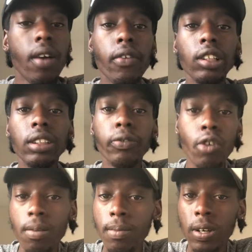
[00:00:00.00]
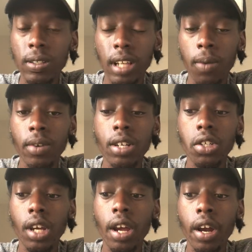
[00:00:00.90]
First and foremost, I want to
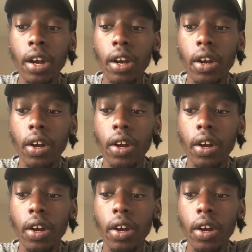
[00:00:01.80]
share